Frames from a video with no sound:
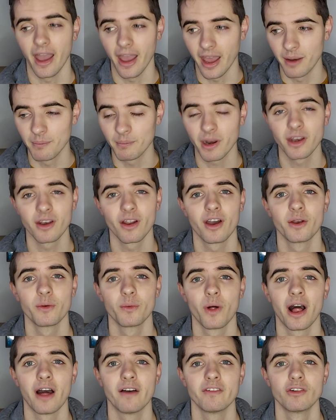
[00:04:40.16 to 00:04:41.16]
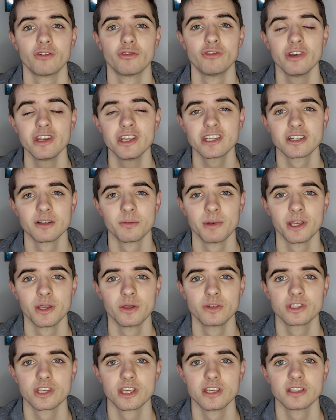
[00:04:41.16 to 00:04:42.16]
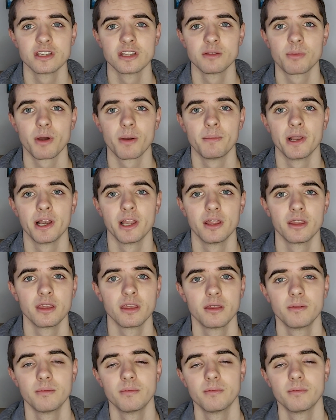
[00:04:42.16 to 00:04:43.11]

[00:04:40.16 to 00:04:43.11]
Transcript: and Man United will have a reasonably good season in the Premier League.